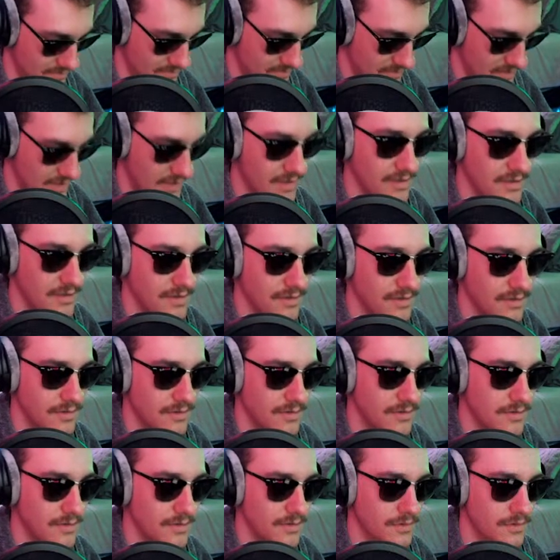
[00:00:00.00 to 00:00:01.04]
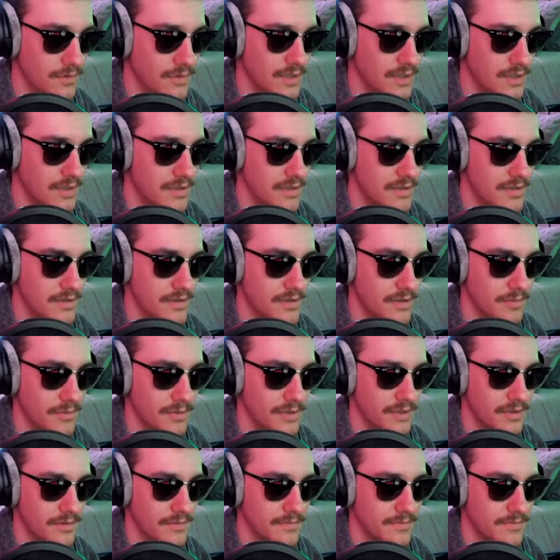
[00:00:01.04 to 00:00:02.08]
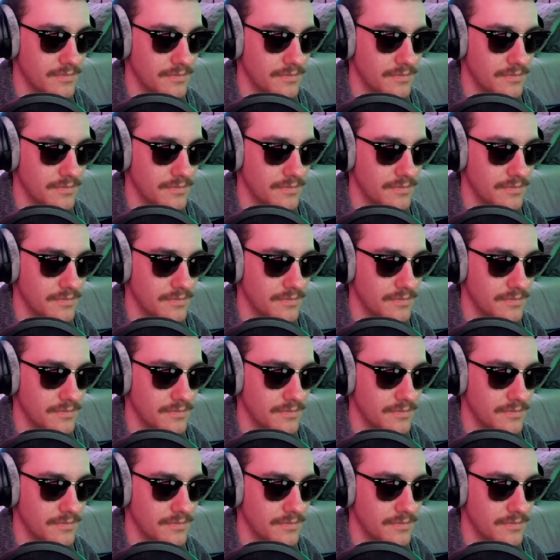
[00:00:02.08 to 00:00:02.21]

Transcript: No. There we go.